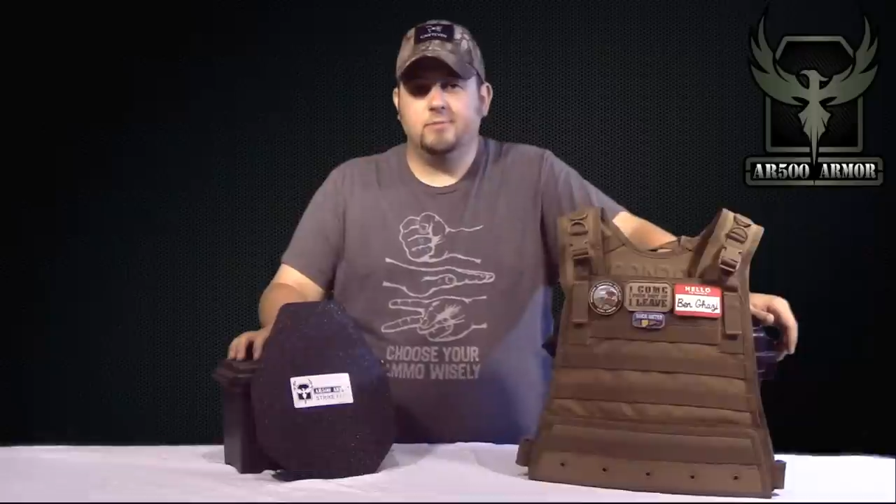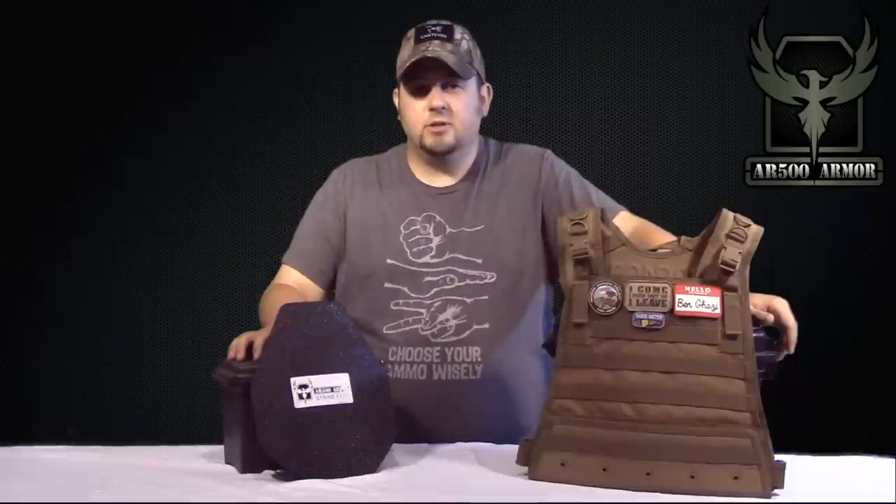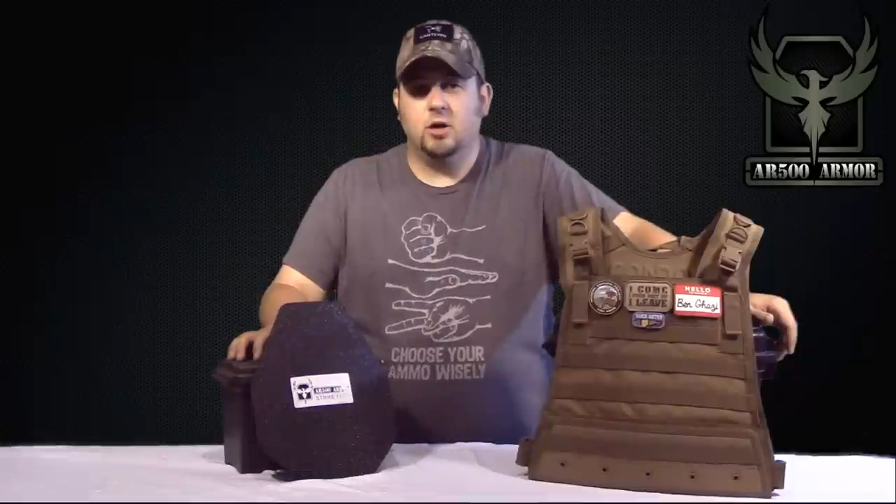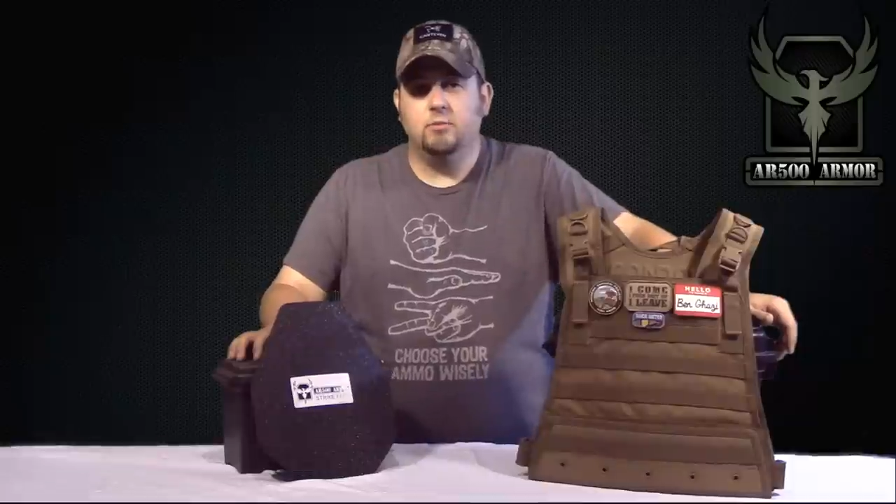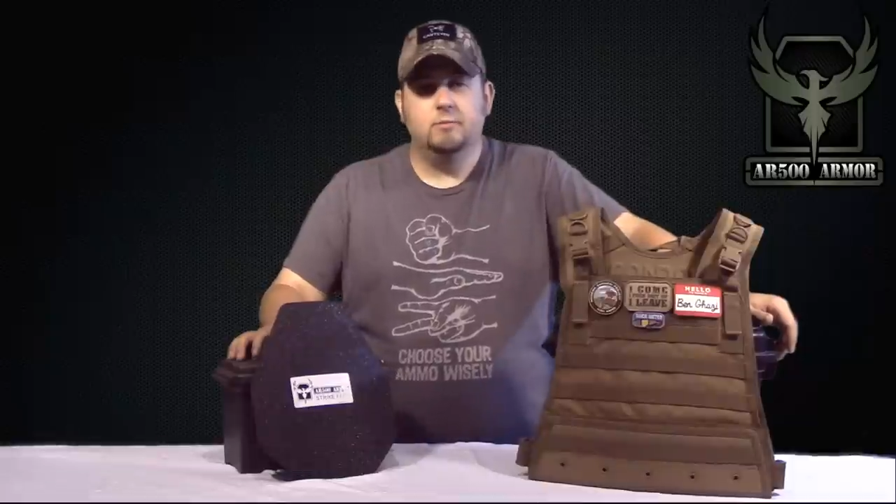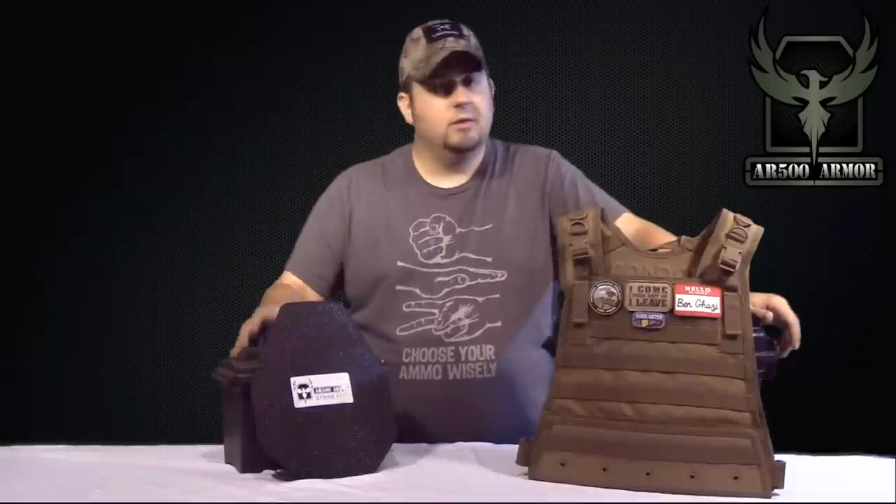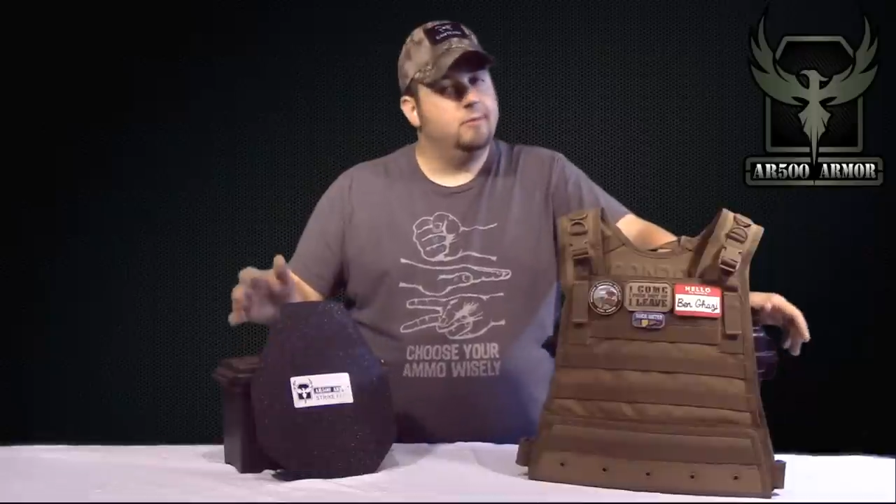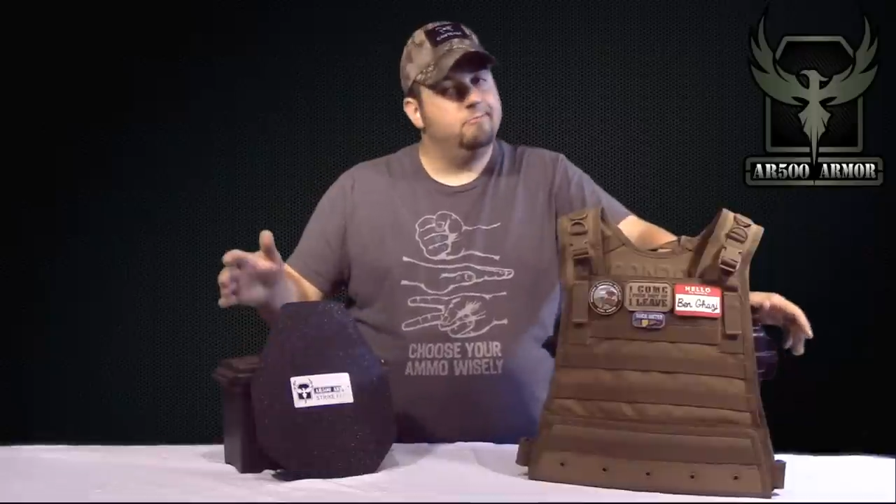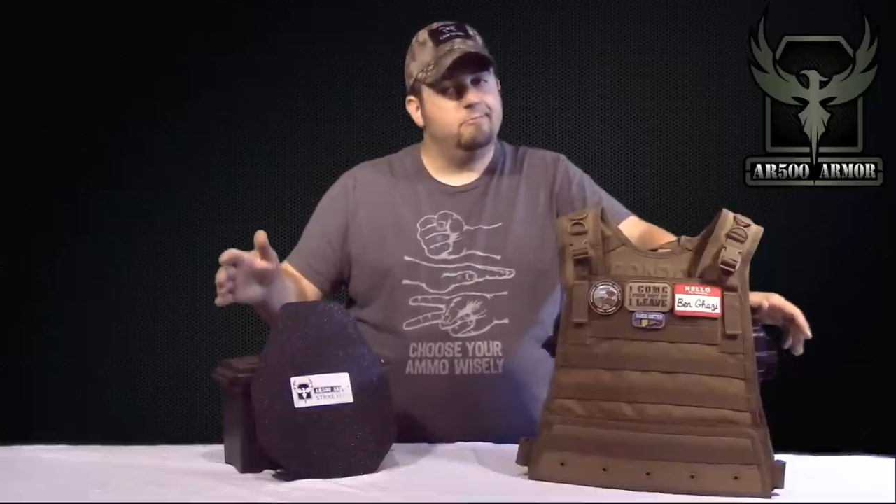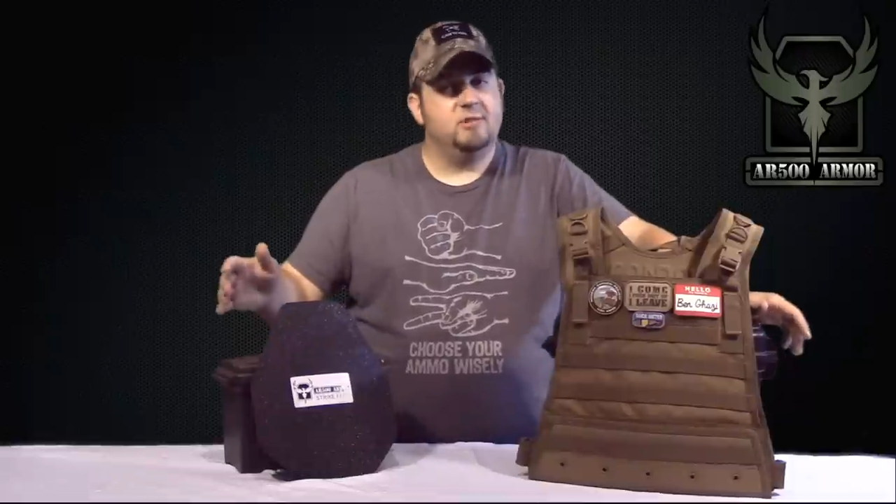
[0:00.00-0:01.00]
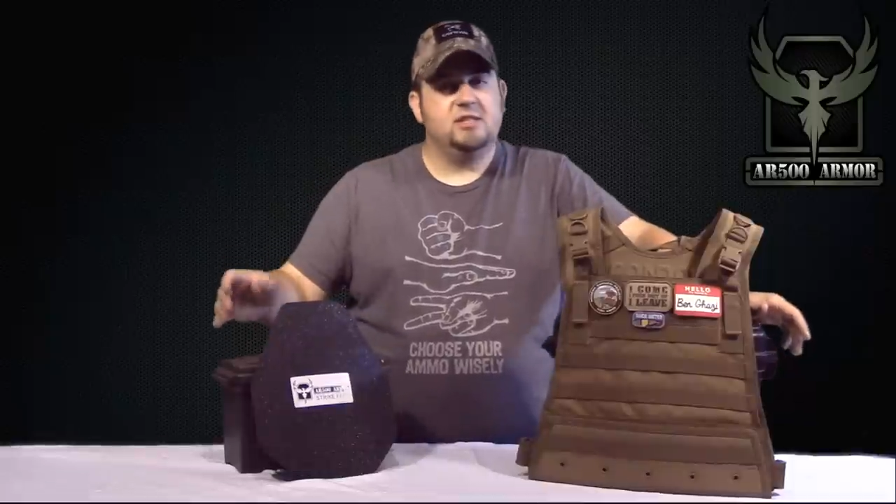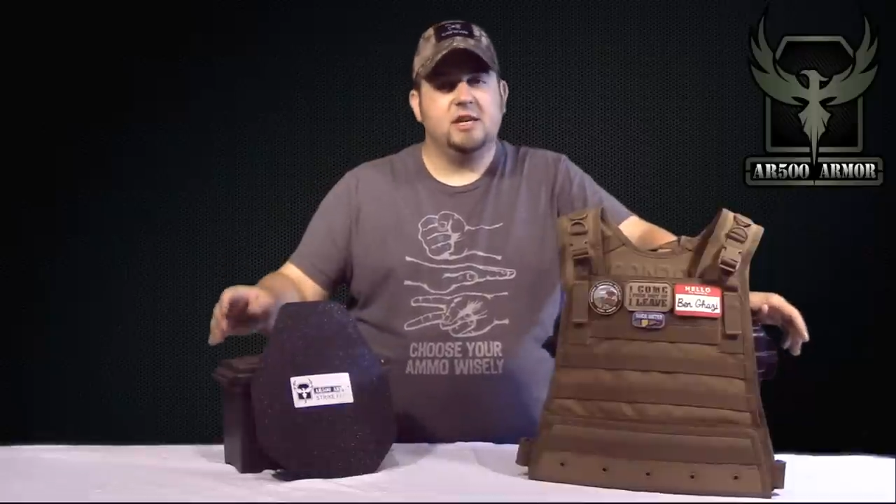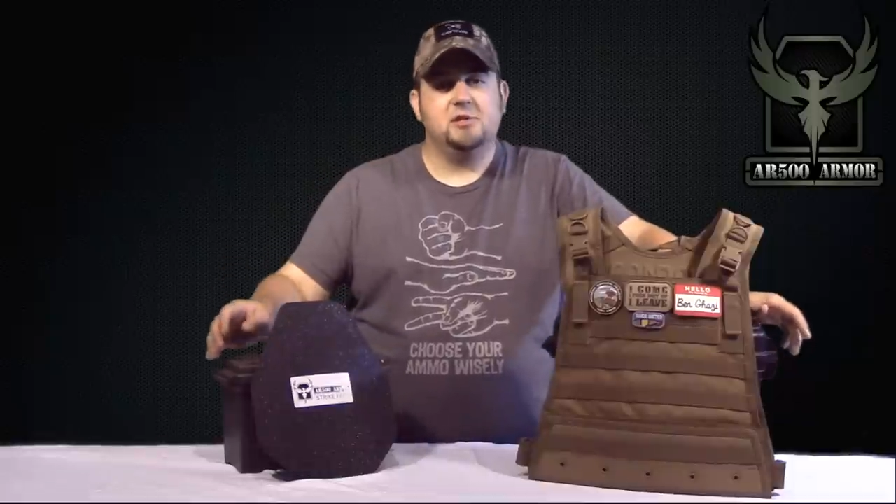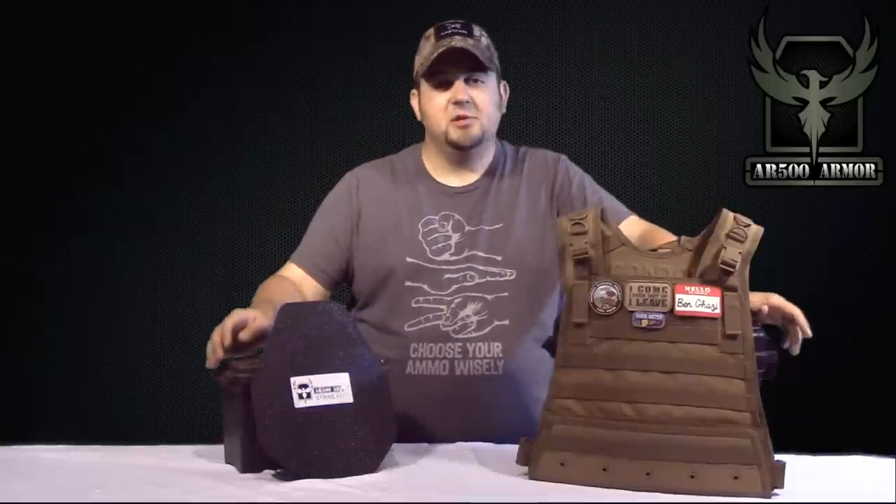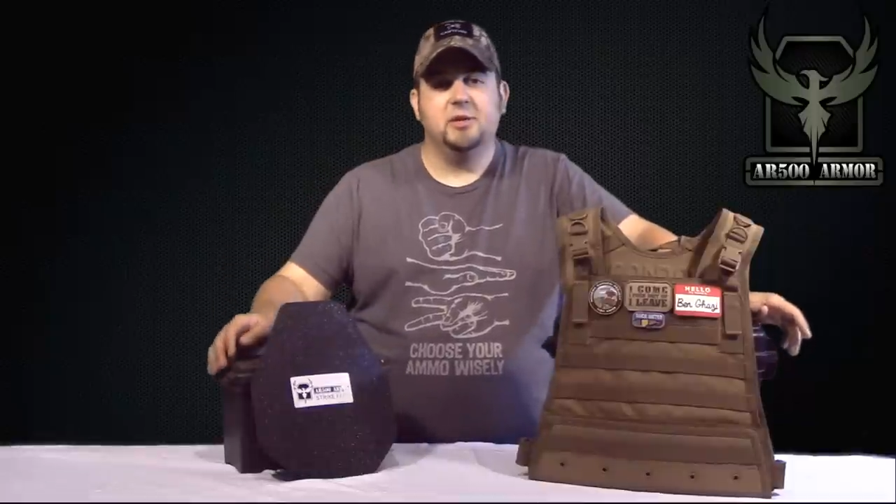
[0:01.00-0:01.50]
So let's
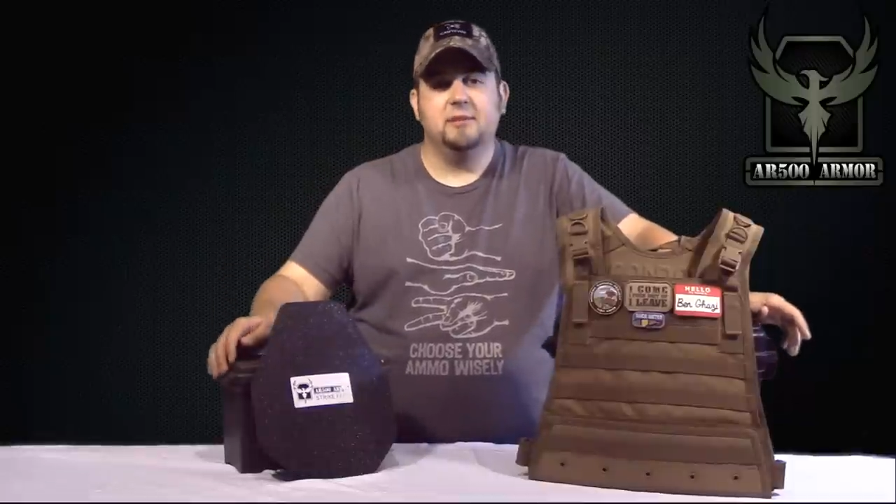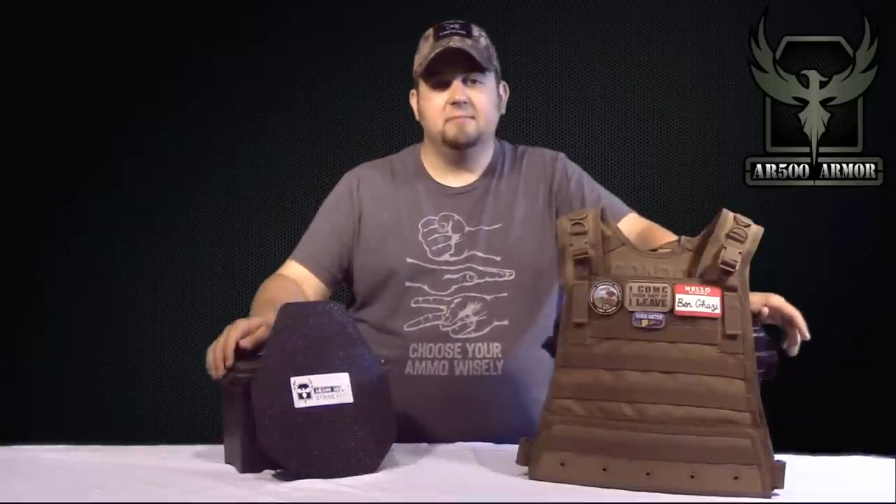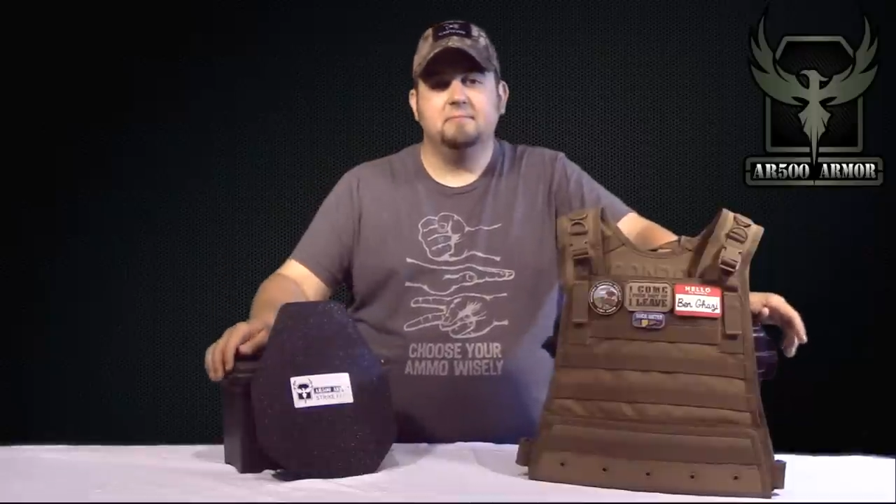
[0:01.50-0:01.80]
get to it.